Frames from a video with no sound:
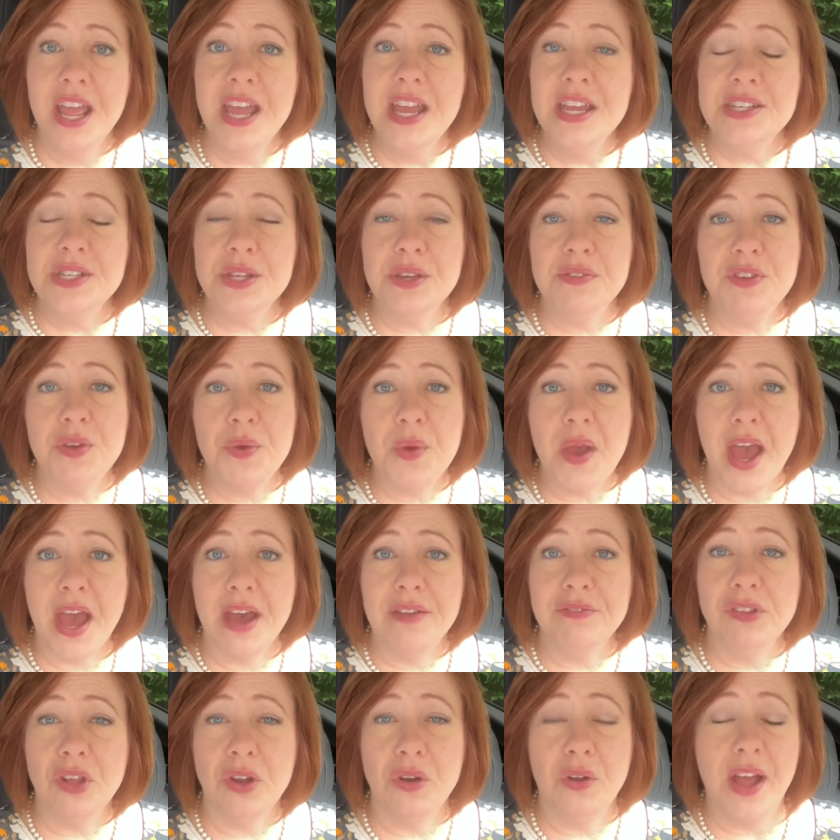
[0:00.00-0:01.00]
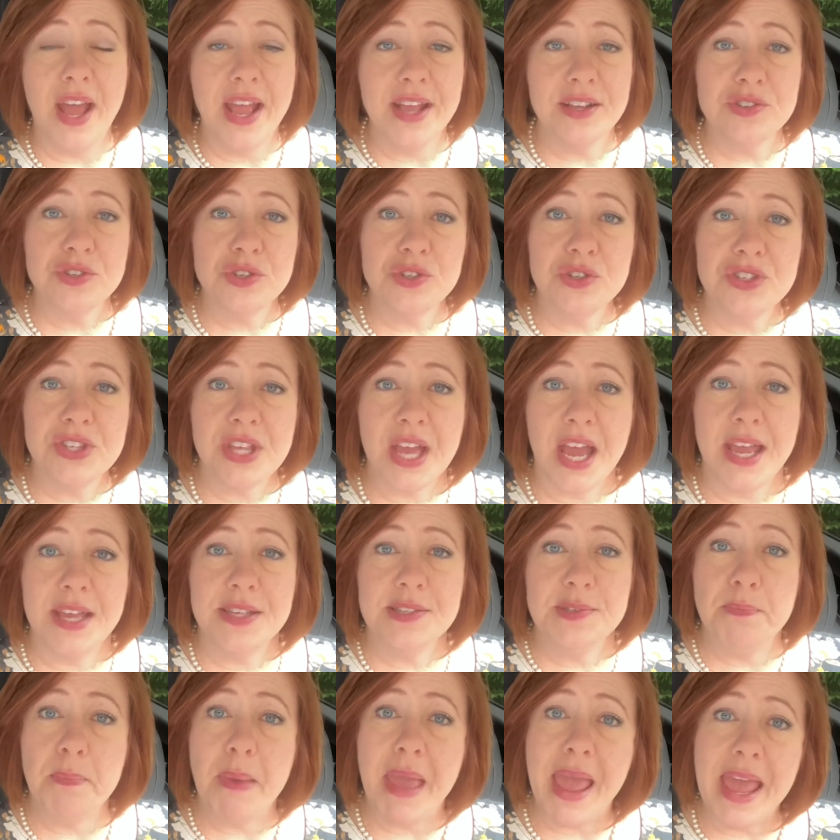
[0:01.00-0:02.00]
So if you have little
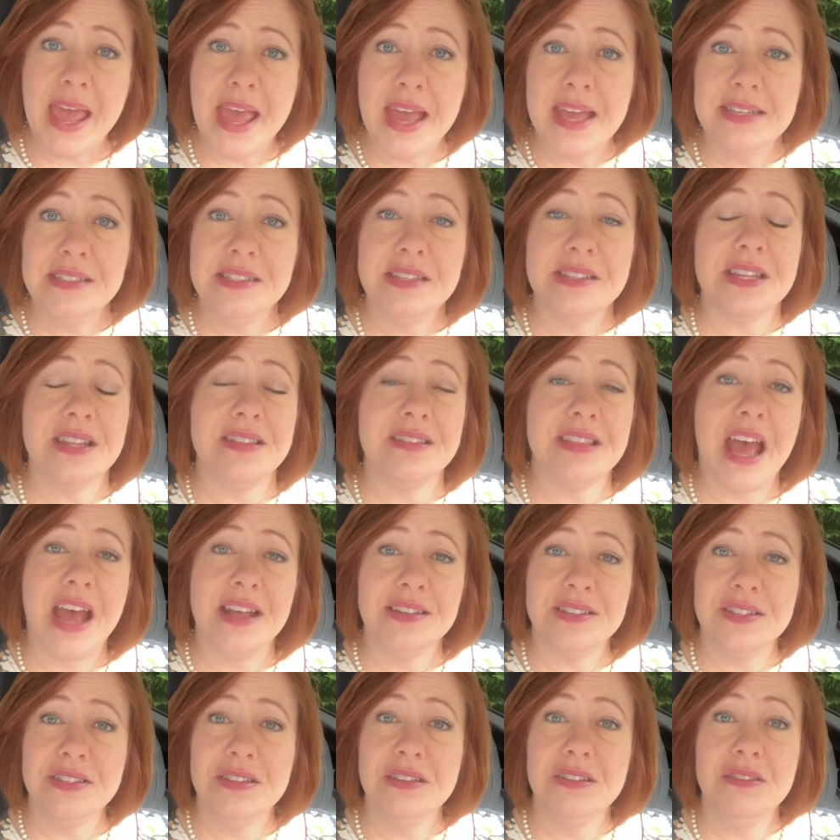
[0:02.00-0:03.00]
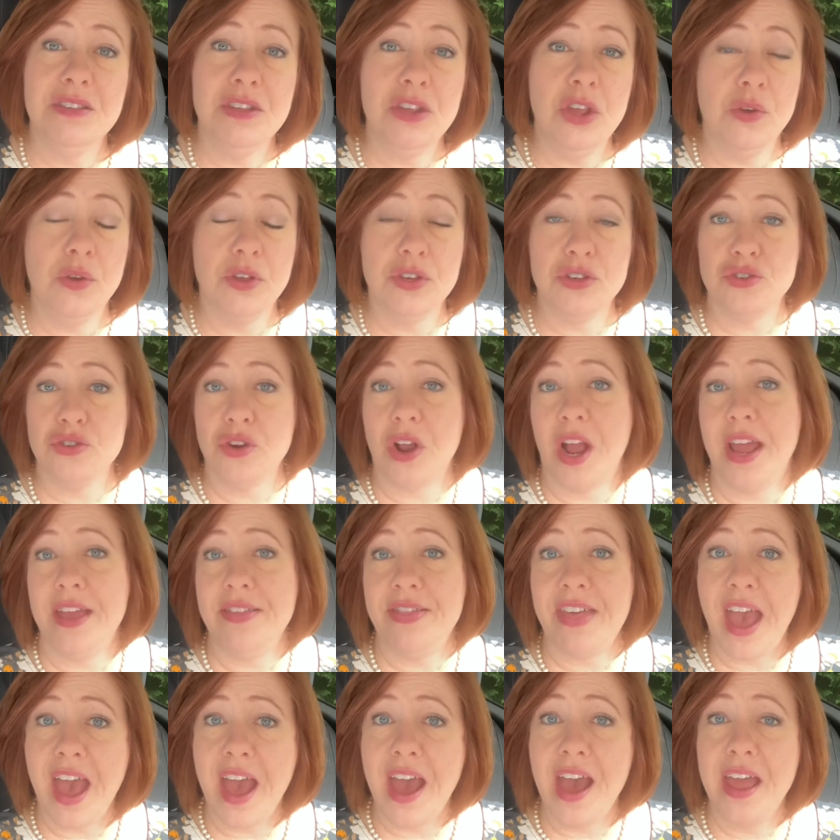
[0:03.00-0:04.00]
exercise bands, and that you can try
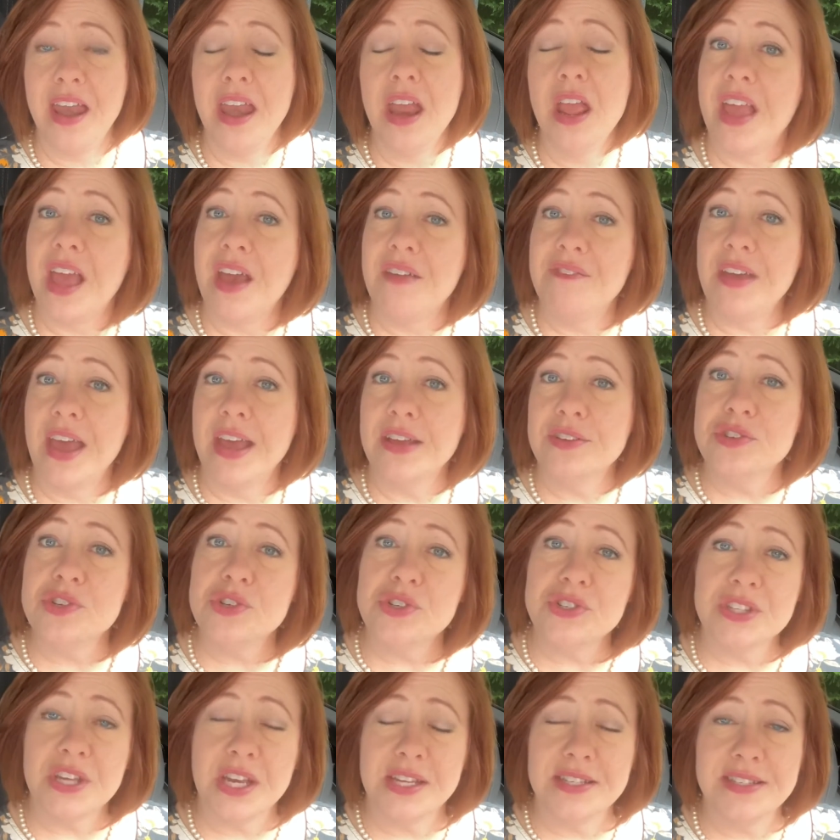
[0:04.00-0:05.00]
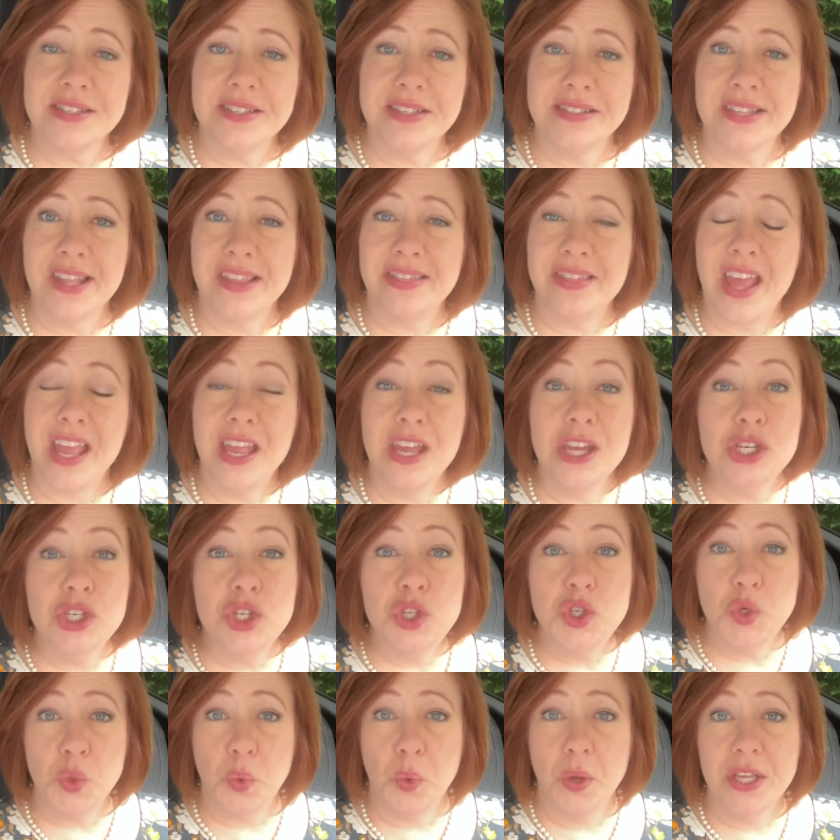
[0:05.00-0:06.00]
that. They have exercises that they
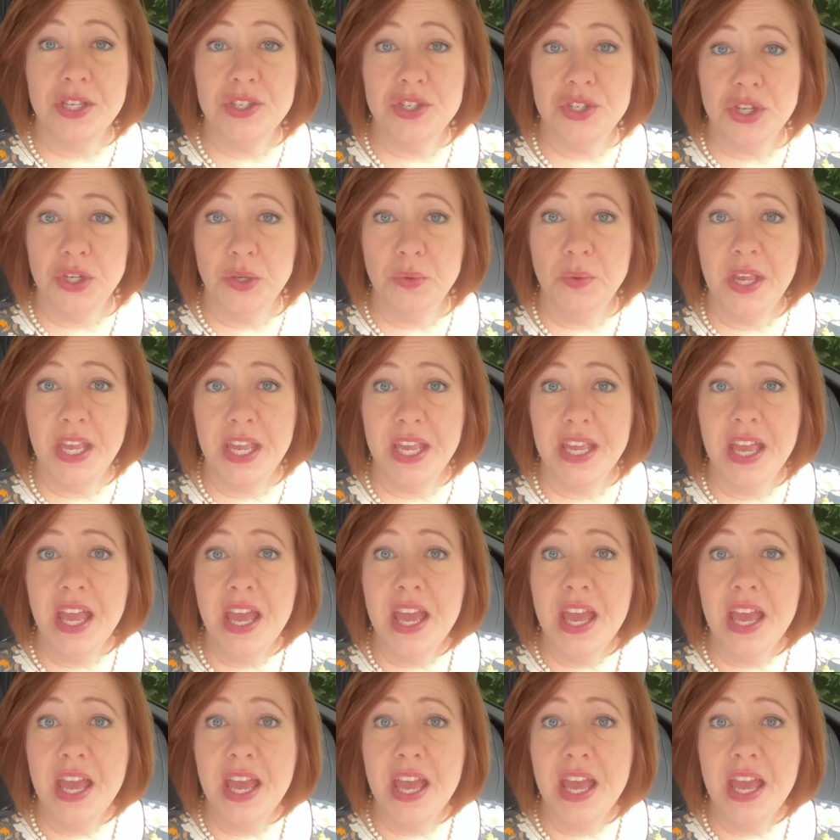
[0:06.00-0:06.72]
enjoy doing.